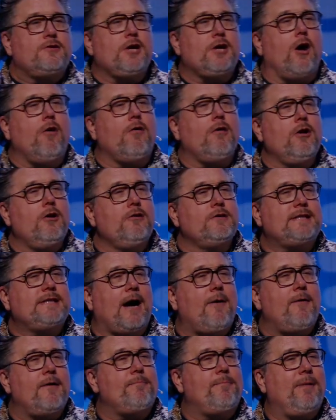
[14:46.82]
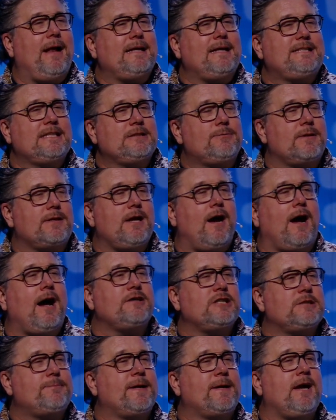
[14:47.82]
Don't lose out with blessings with
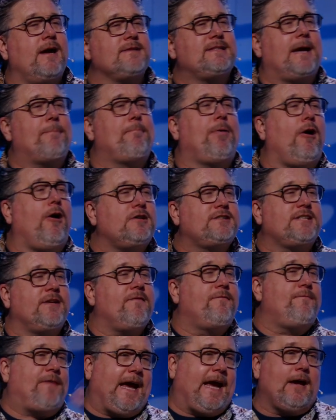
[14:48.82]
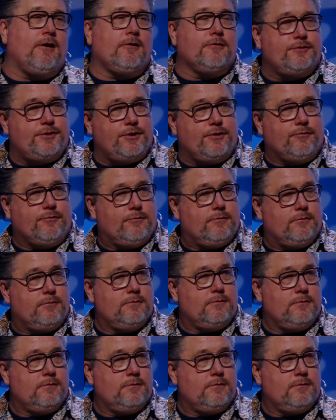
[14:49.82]
God just because a person failed you